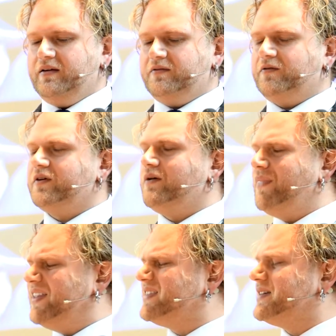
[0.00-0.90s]
for the
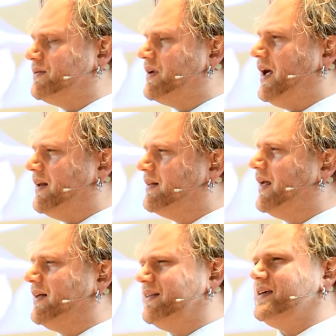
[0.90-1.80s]
months and
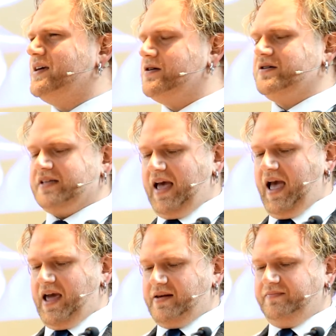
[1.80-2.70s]
likely years
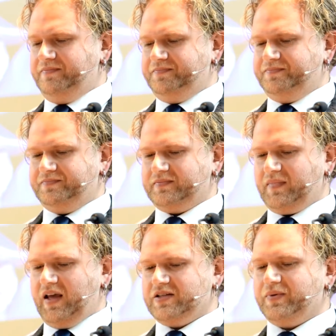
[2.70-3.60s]
ahead
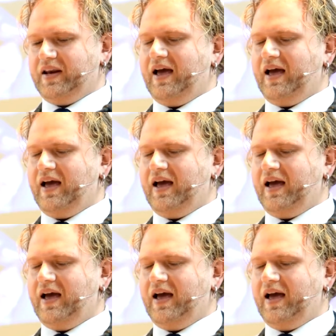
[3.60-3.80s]
as we